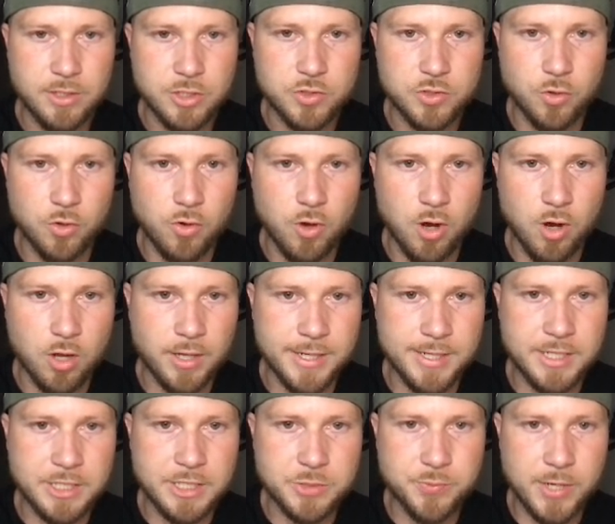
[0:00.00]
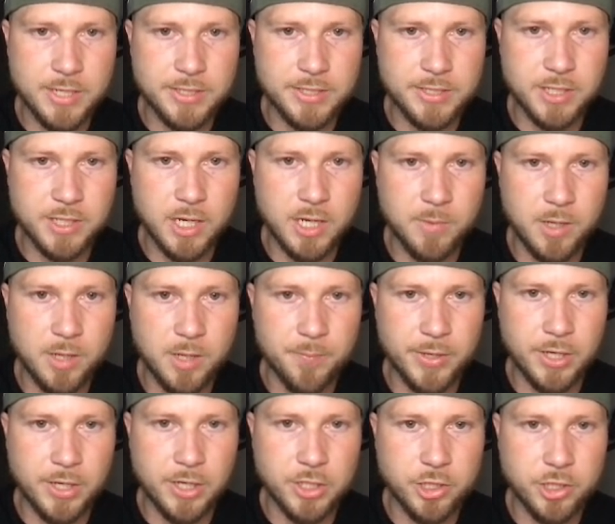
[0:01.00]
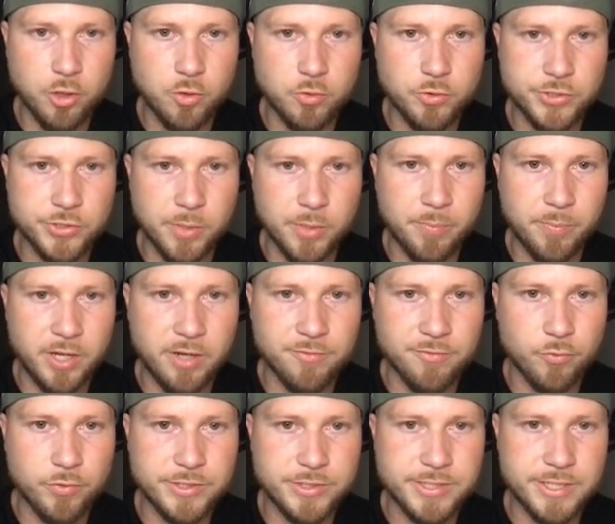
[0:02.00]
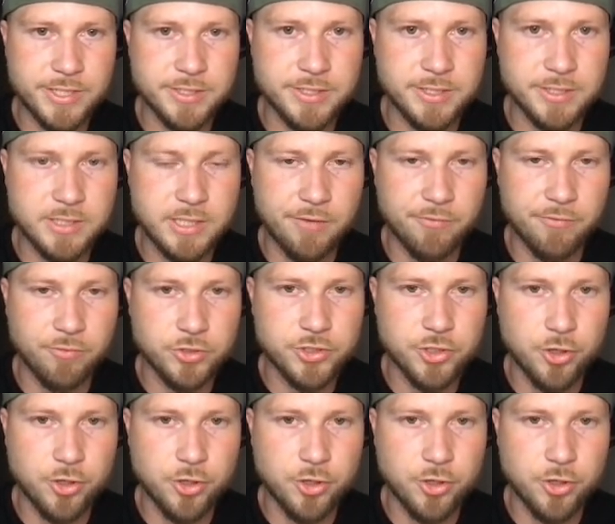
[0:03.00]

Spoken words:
So all I need is price to come up and close above a resistance level,